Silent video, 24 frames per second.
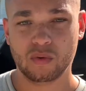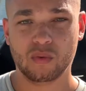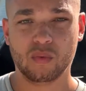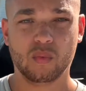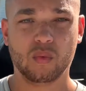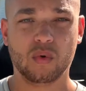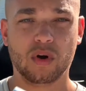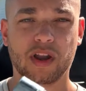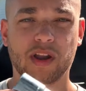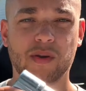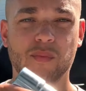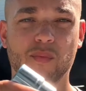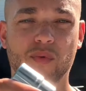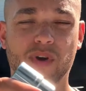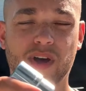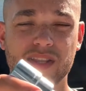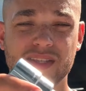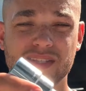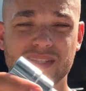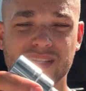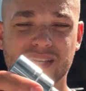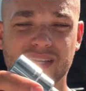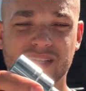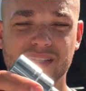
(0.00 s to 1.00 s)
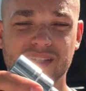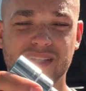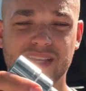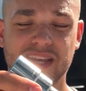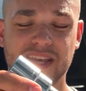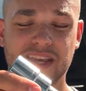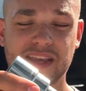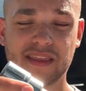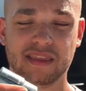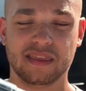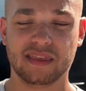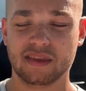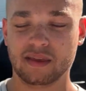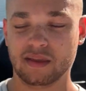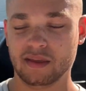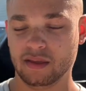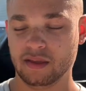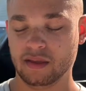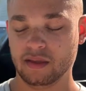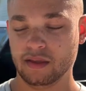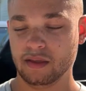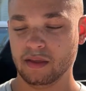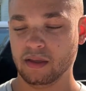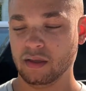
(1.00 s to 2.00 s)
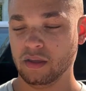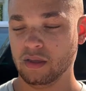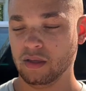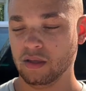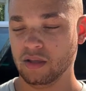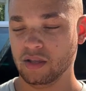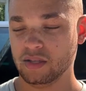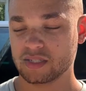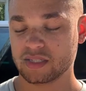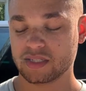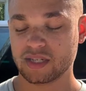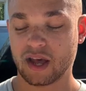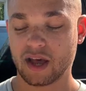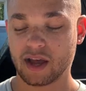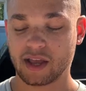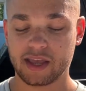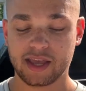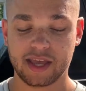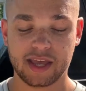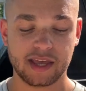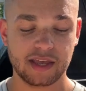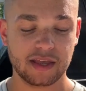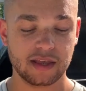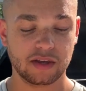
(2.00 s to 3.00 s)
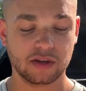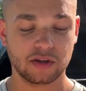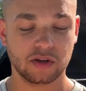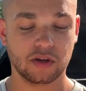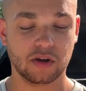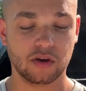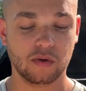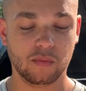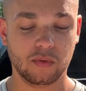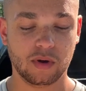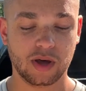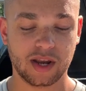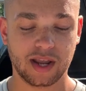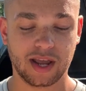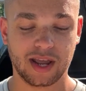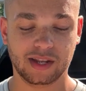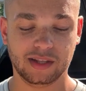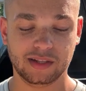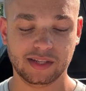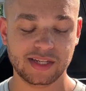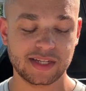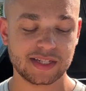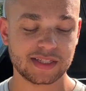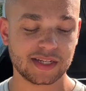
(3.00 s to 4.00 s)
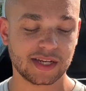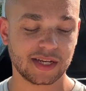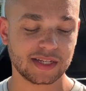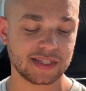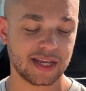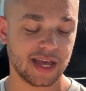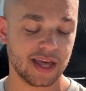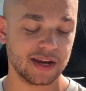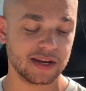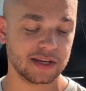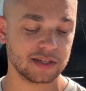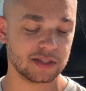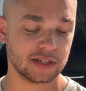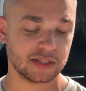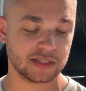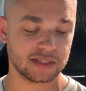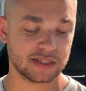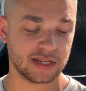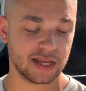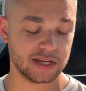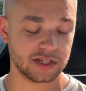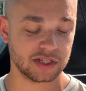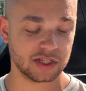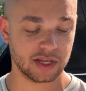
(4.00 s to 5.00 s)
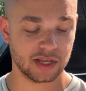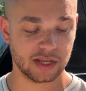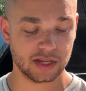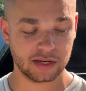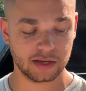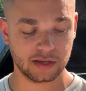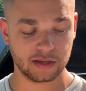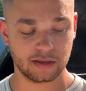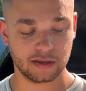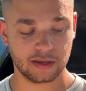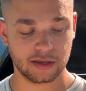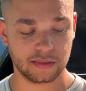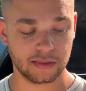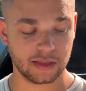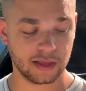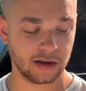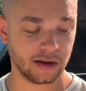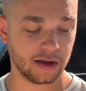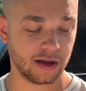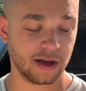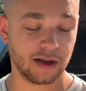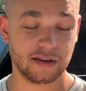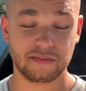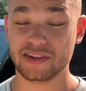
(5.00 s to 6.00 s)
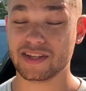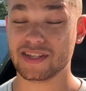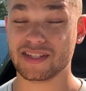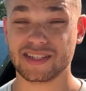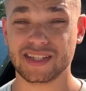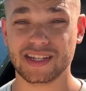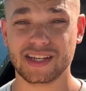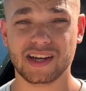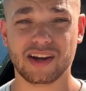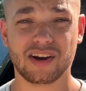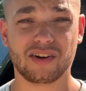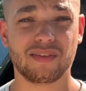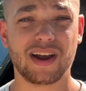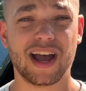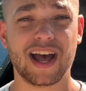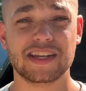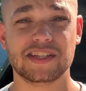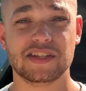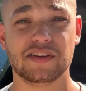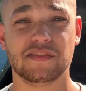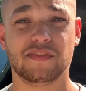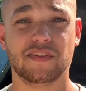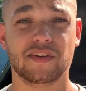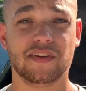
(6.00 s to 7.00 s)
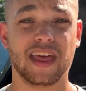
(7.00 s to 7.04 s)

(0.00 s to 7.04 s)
1 1/16 socket. You're gonna want at least like a 10-inch extension, and then obviously a ratchet for